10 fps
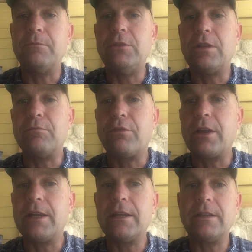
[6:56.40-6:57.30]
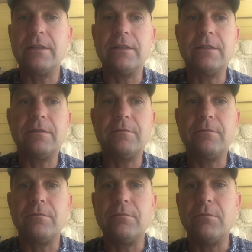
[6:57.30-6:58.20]
You can bring,
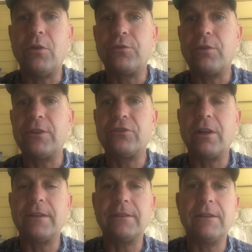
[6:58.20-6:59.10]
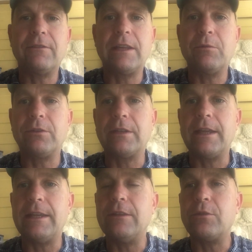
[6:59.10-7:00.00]
most restaurants and everything will
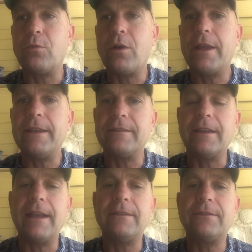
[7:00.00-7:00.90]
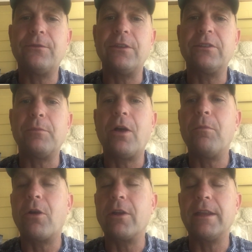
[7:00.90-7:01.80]
take either one. It's nice for the small
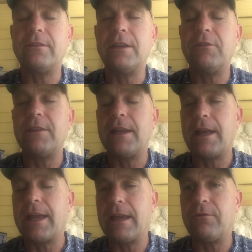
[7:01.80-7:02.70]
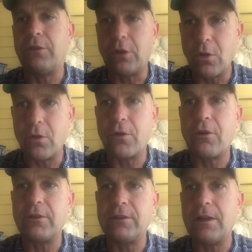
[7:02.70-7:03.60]
markets and everything. I have the local
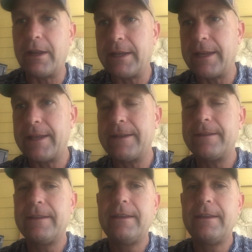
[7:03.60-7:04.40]
currency on hand.